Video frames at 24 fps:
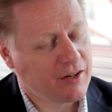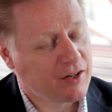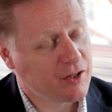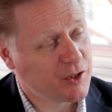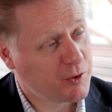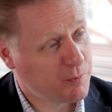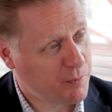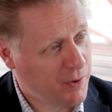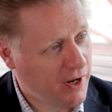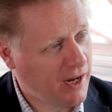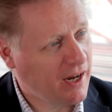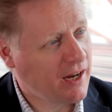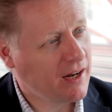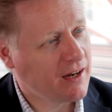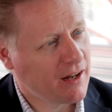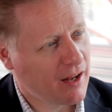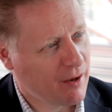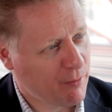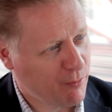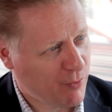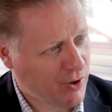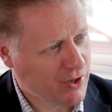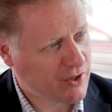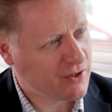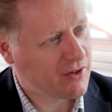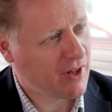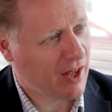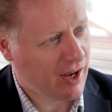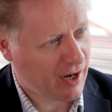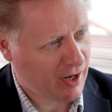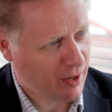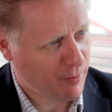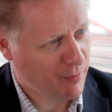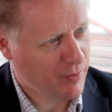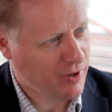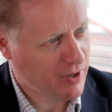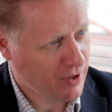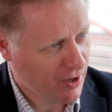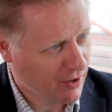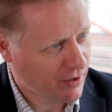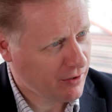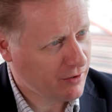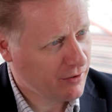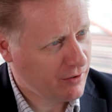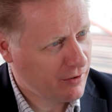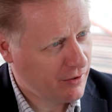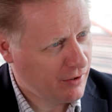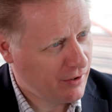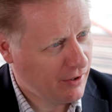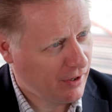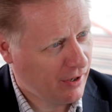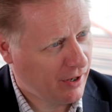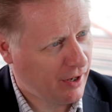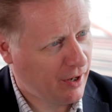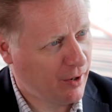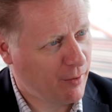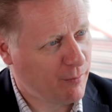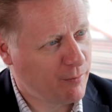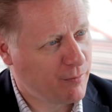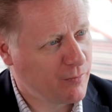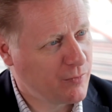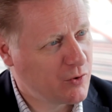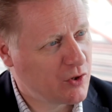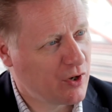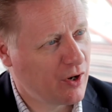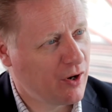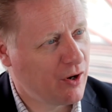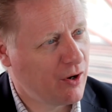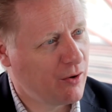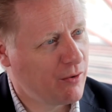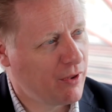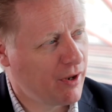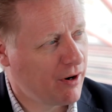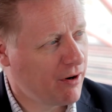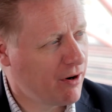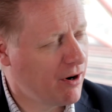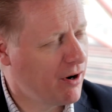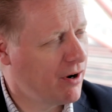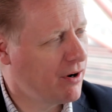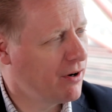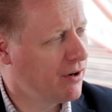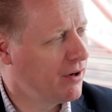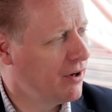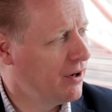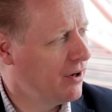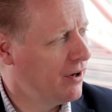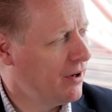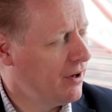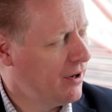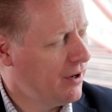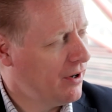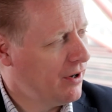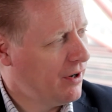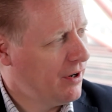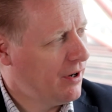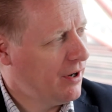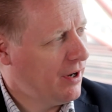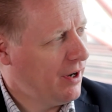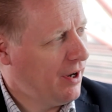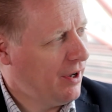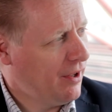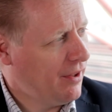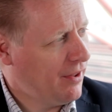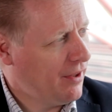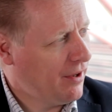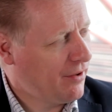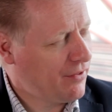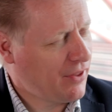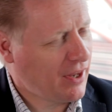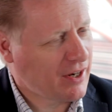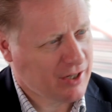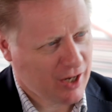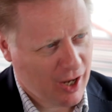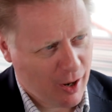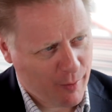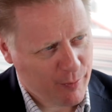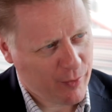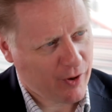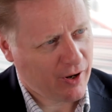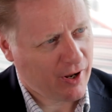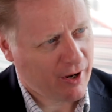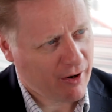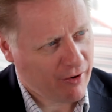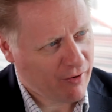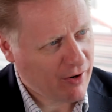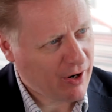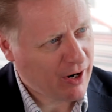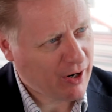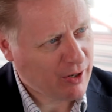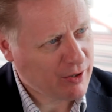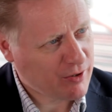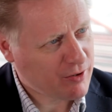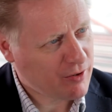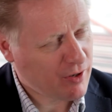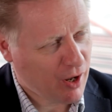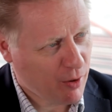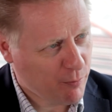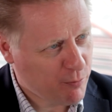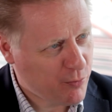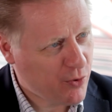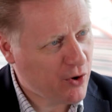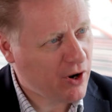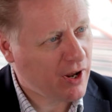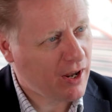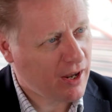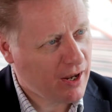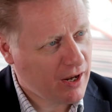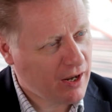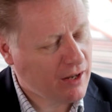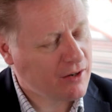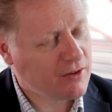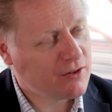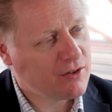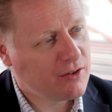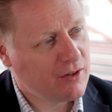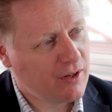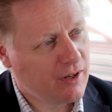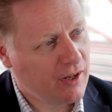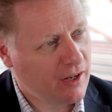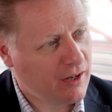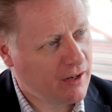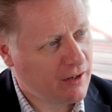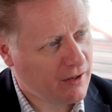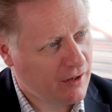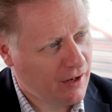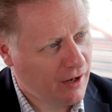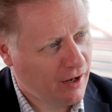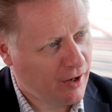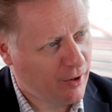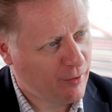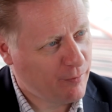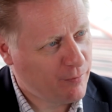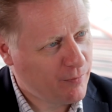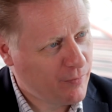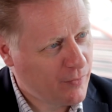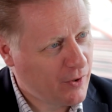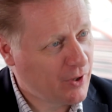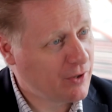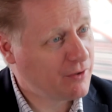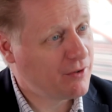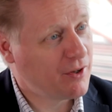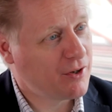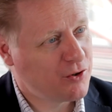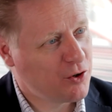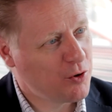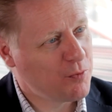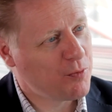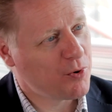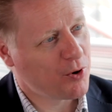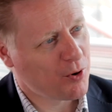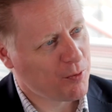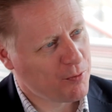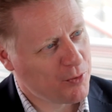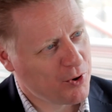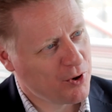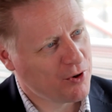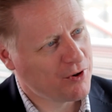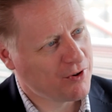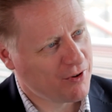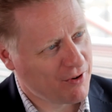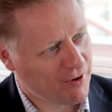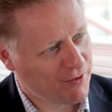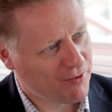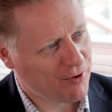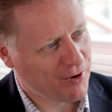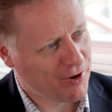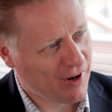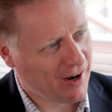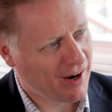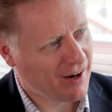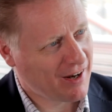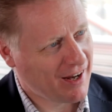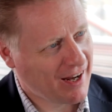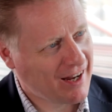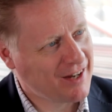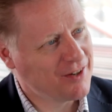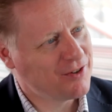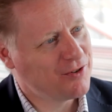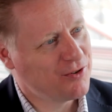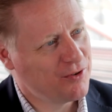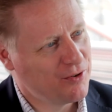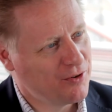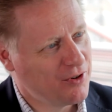the speed at which that can be done. So there are things happening around bringing in the supercomputer, if you like, into